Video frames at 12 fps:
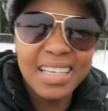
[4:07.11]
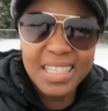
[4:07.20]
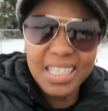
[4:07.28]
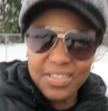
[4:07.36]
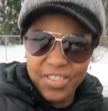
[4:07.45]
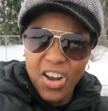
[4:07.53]

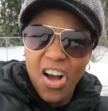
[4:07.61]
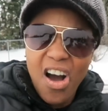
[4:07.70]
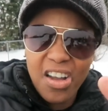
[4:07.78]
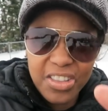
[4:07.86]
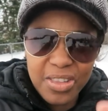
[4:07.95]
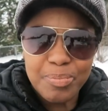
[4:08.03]
this is for
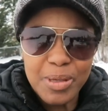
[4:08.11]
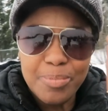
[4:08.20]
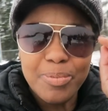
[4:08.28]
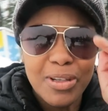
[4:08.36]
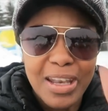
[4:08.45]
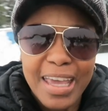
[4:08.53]
all of the
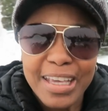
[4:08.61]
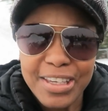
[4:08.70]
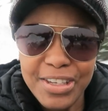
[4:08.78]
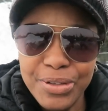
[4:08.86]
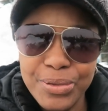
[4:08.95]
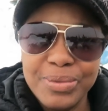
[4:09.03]
people
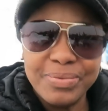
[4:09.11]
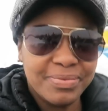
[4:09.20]
like you,